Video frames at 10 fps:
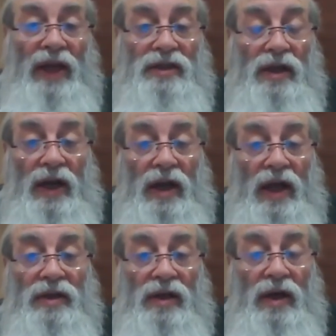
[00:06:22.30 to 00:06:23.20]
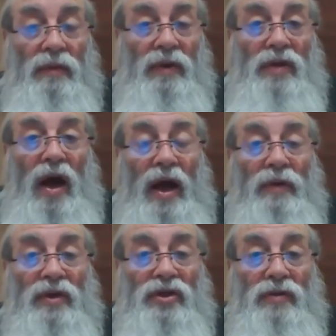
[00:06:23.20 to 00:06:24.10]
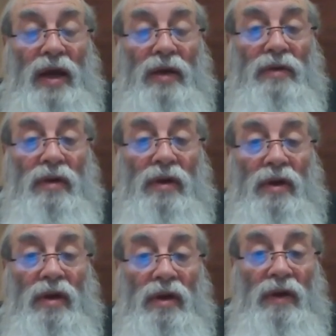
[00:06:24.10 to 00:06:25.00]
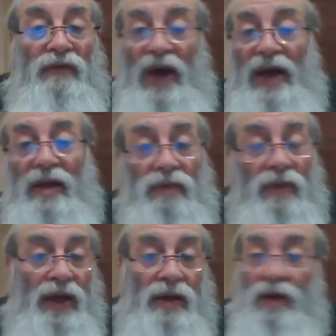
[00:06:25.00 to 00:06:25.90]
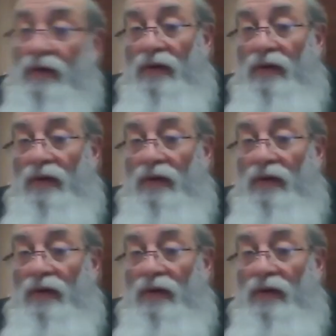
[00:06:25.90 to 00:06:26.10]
That's not an idea. We'll die. We'll drown. Fight? What?